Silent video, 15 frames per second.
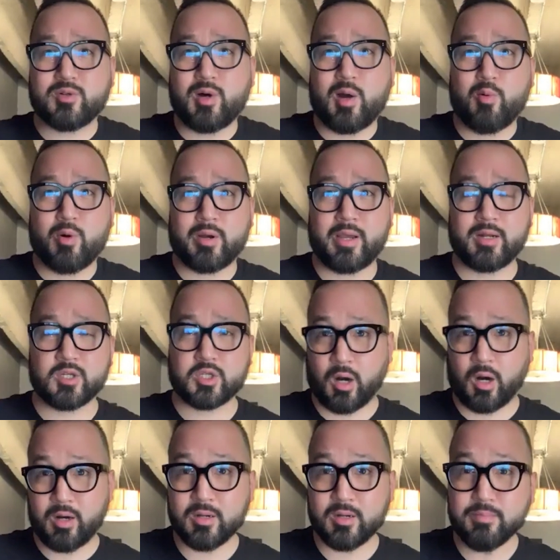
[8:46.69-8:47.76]
I work at a
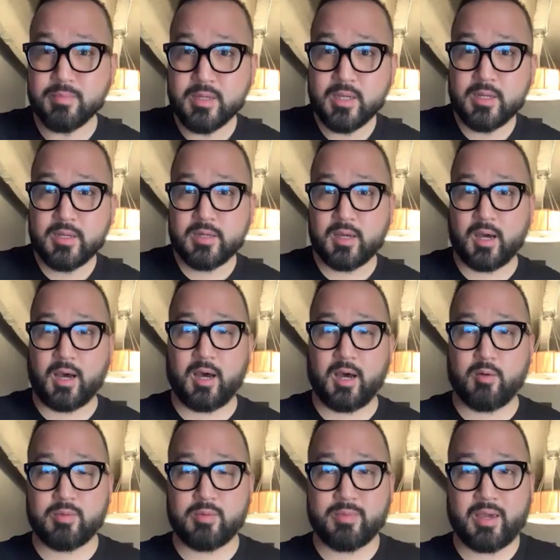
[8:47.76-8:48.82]
startup. Uh,
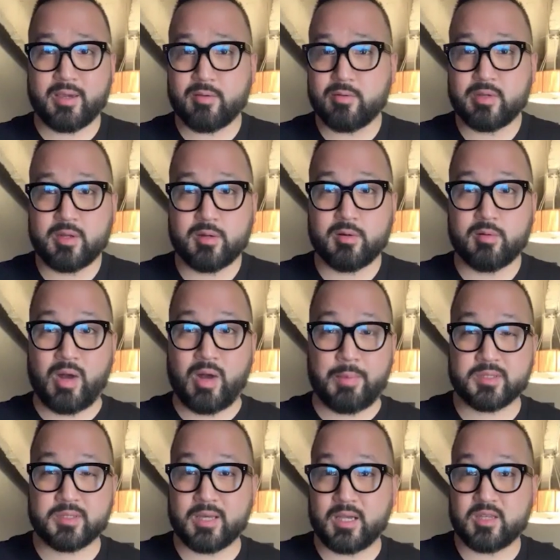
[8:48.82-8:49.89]
we make, you know,
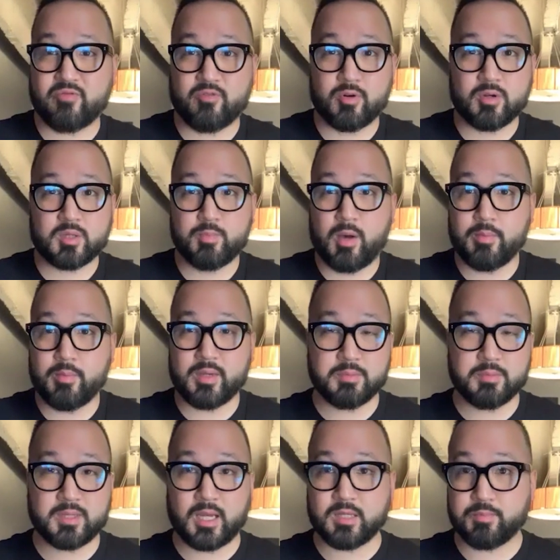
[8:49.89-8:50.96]
websites for small and
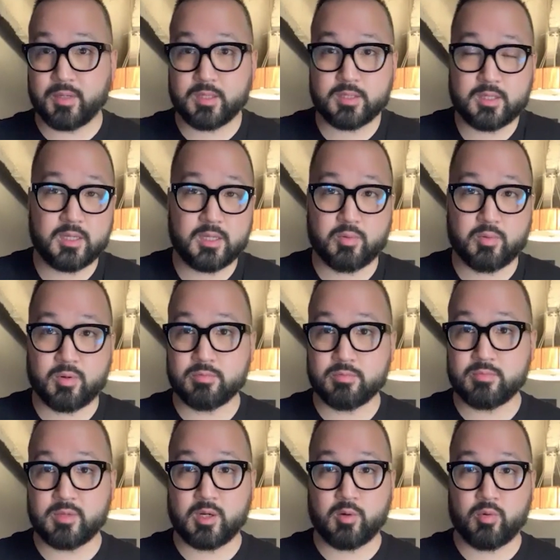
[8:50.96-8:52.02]
medium-sized businesses. We're,
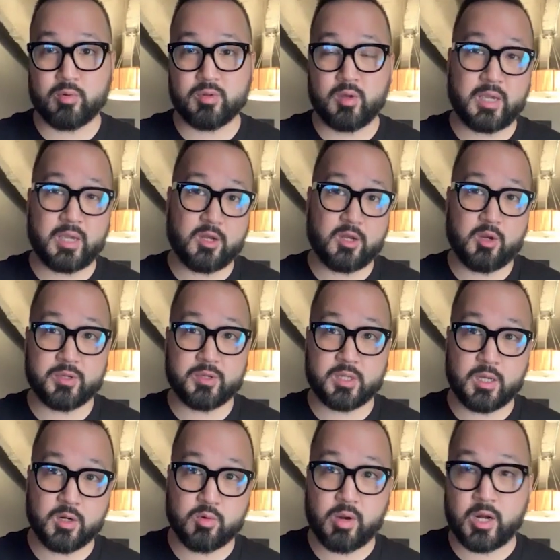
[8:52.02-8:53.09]
you know, we're located in
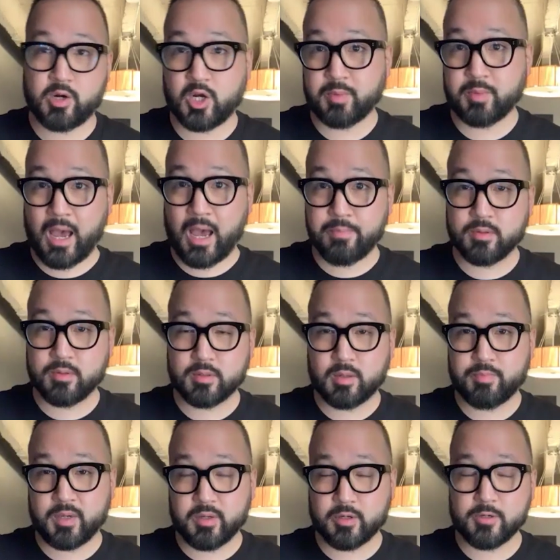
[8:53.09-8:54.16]
Cupertino, right across from Apple
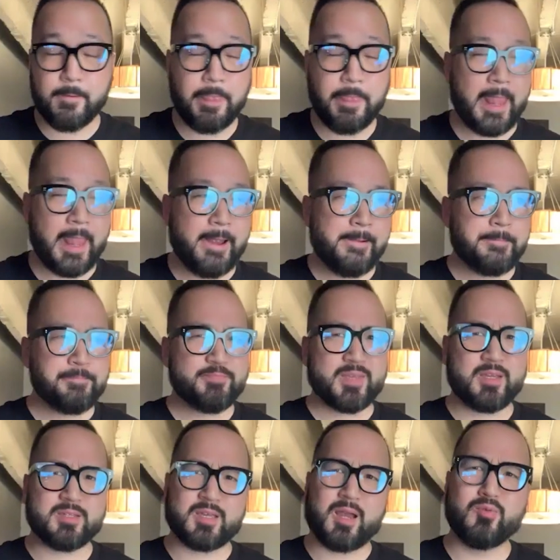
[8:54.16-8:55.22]
Computer. He's
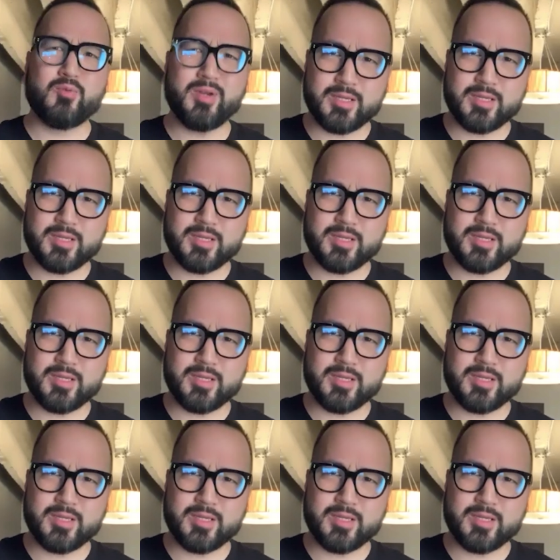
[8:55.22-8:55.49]
like, really?